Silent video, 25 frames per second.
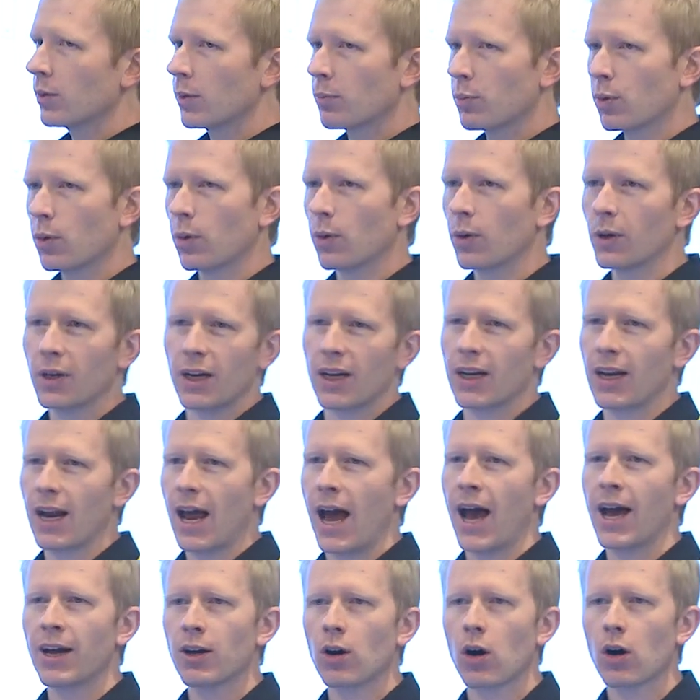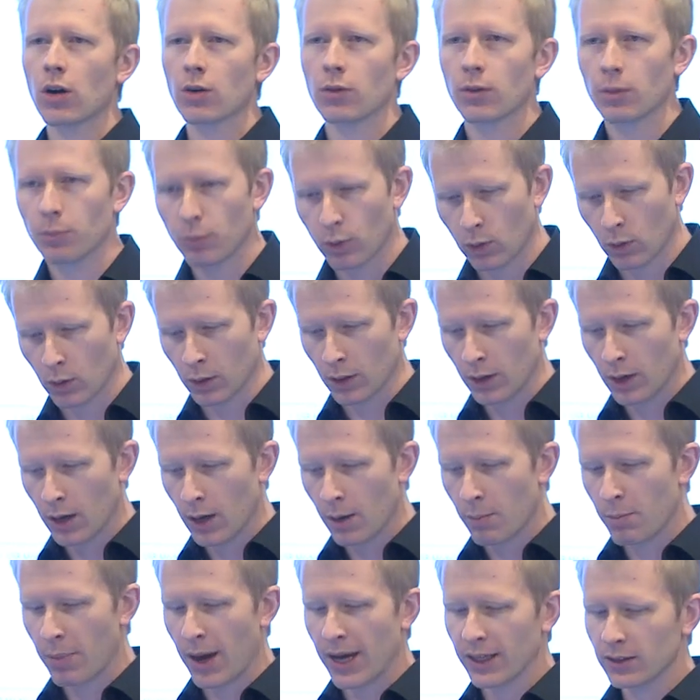report, an ad hoc report,
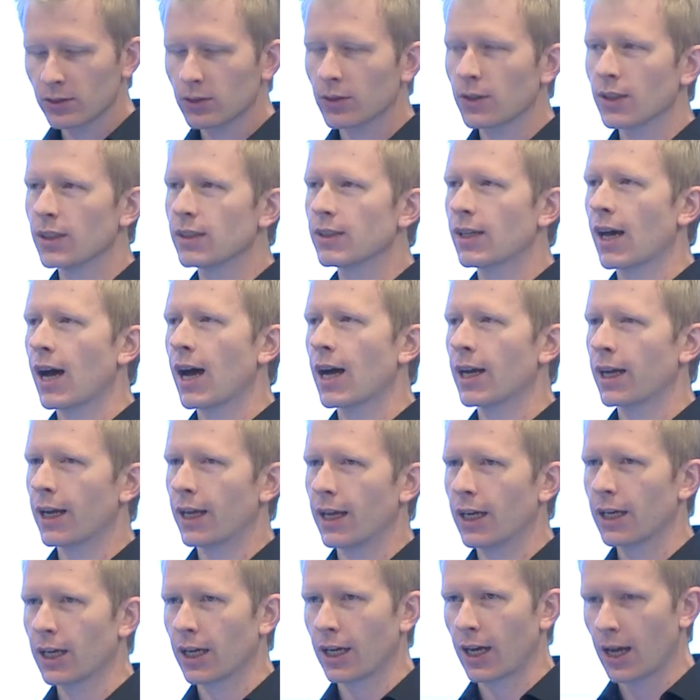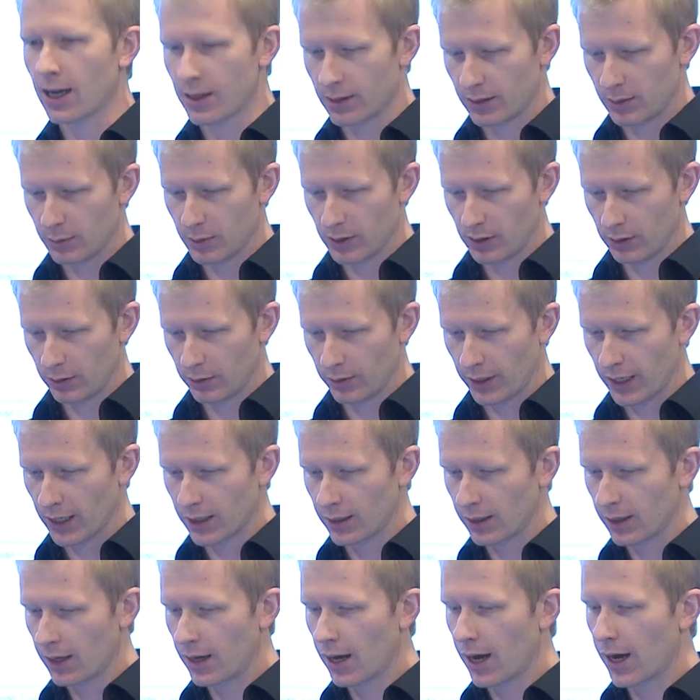based on the data in a customer's grid,
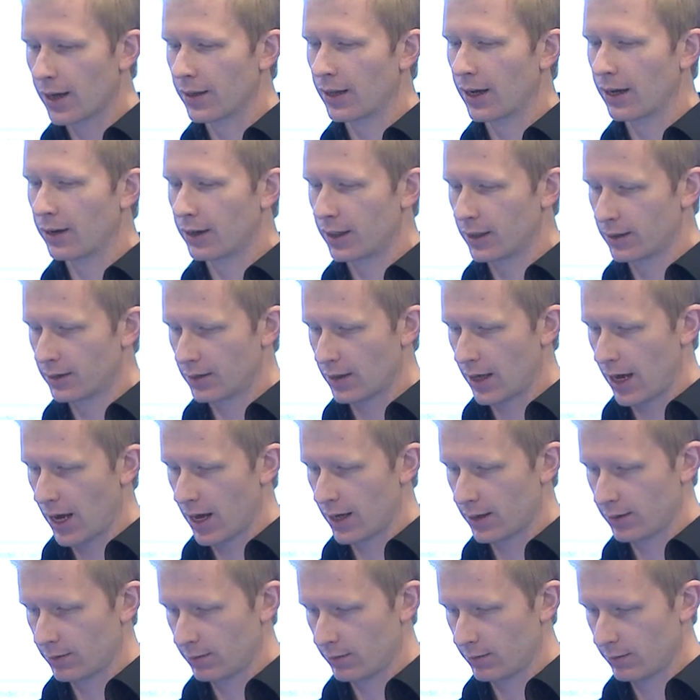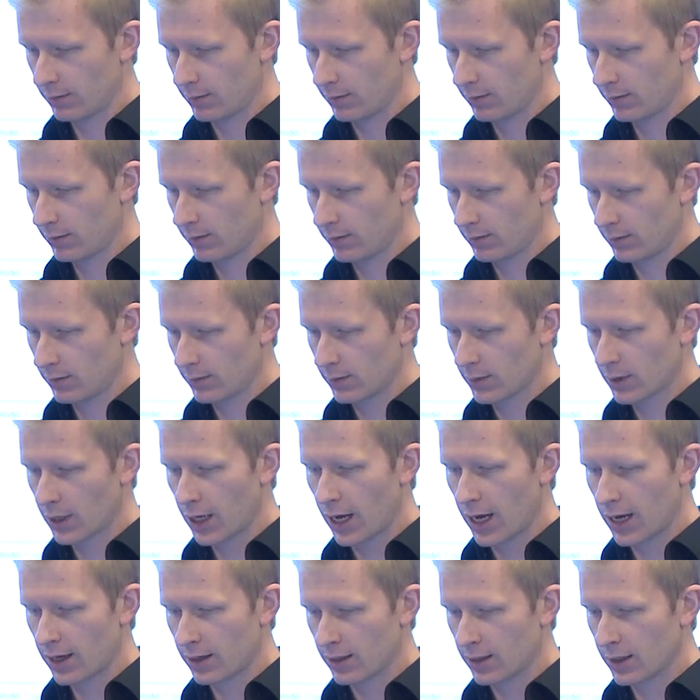and there it is there.
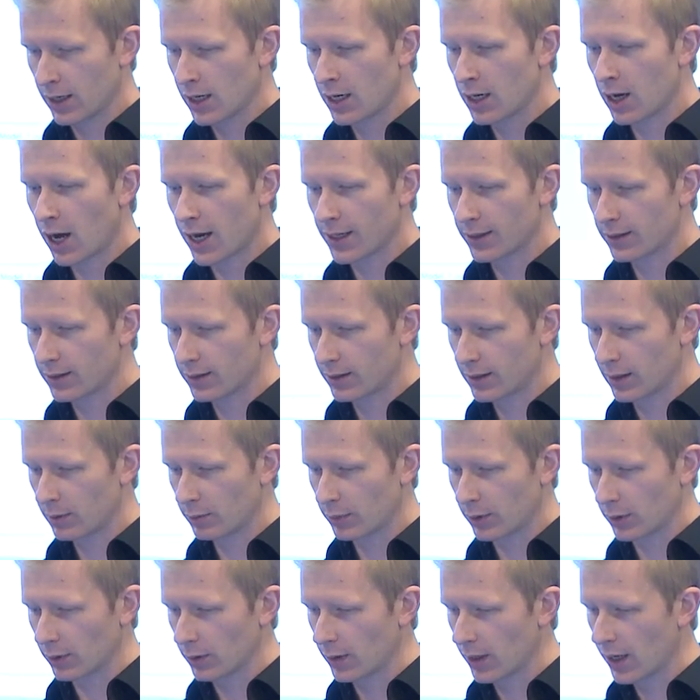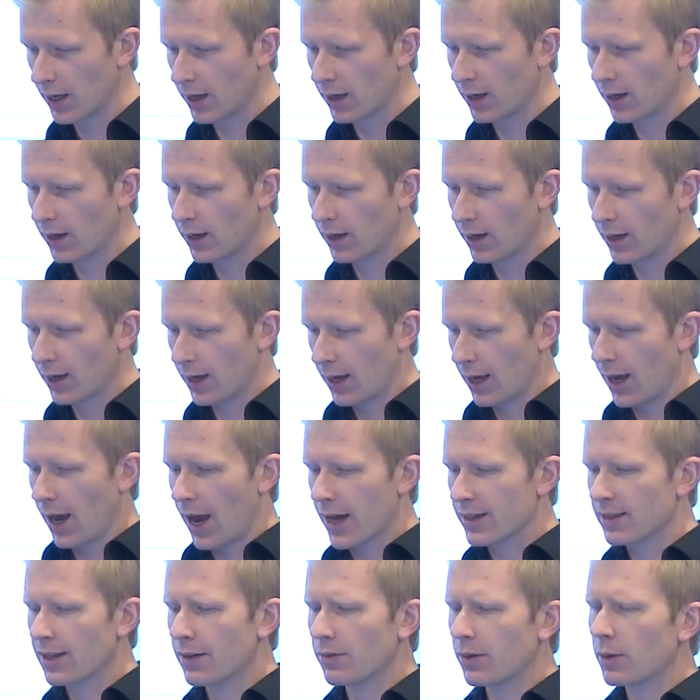Okay, nice and simple.
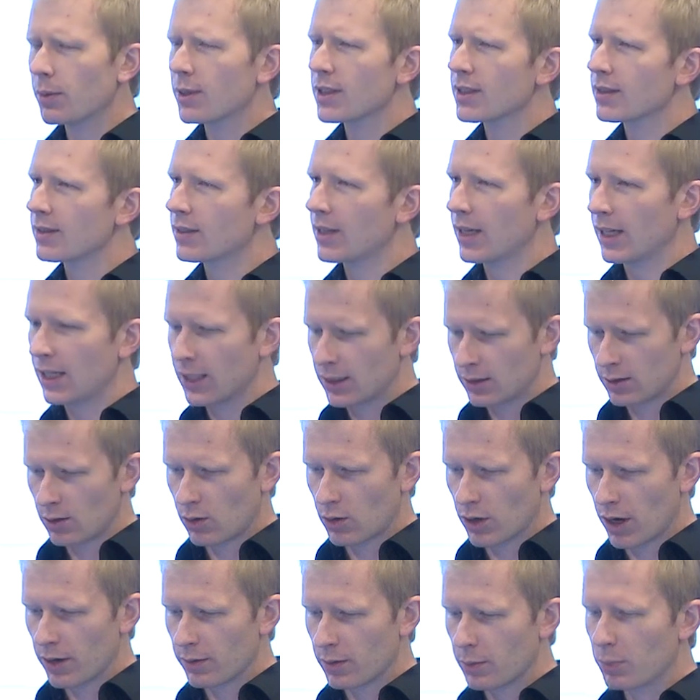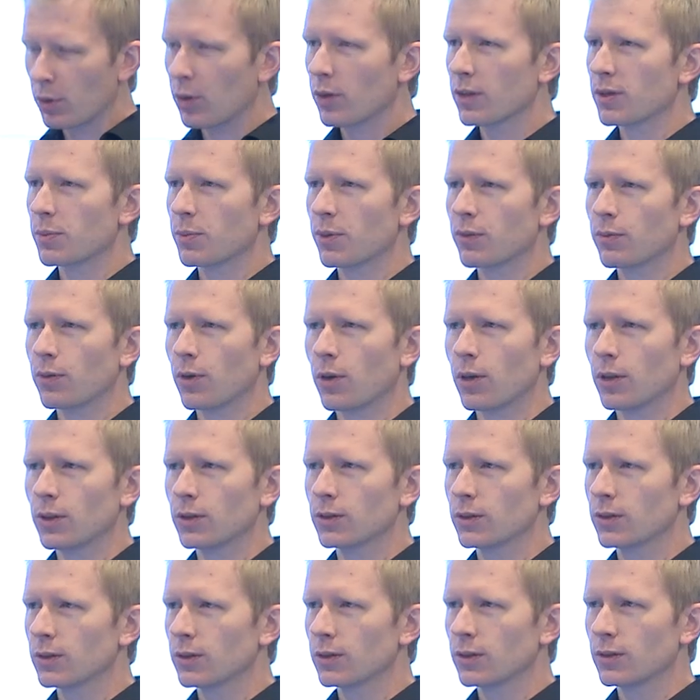Has everyone seen auto reports before?
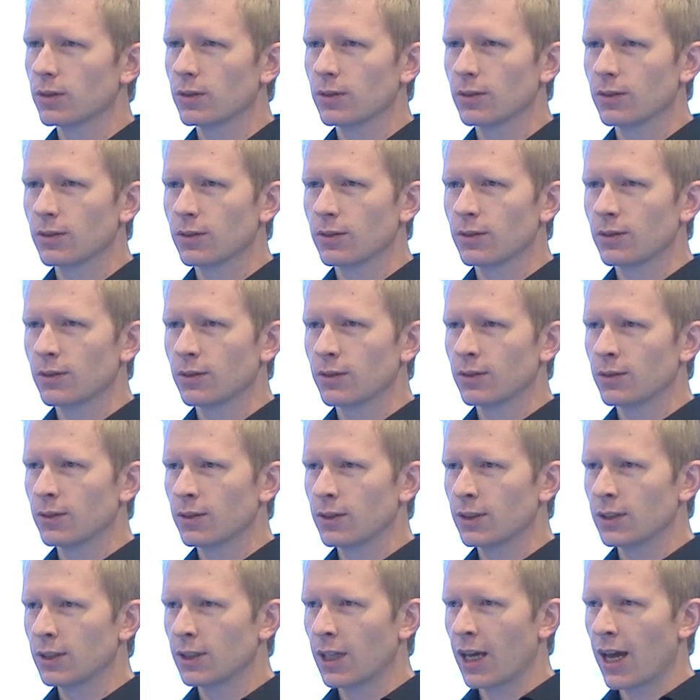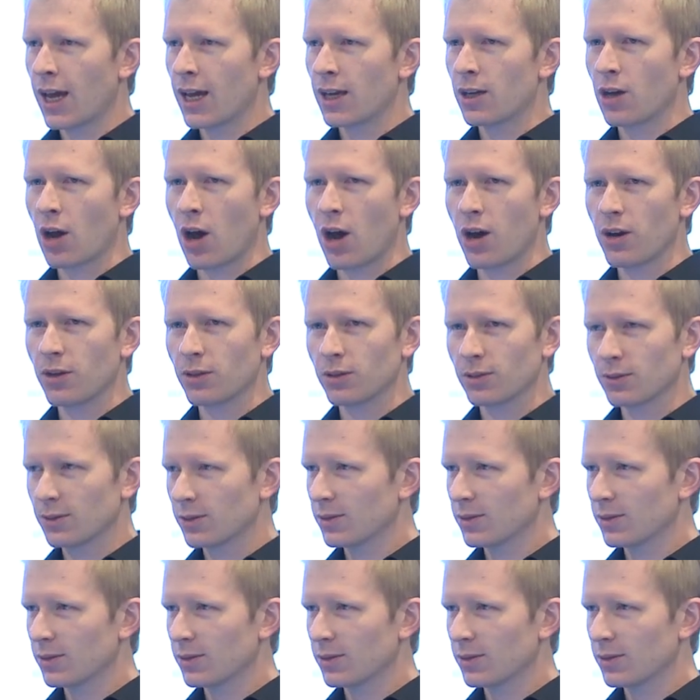Yeah, no?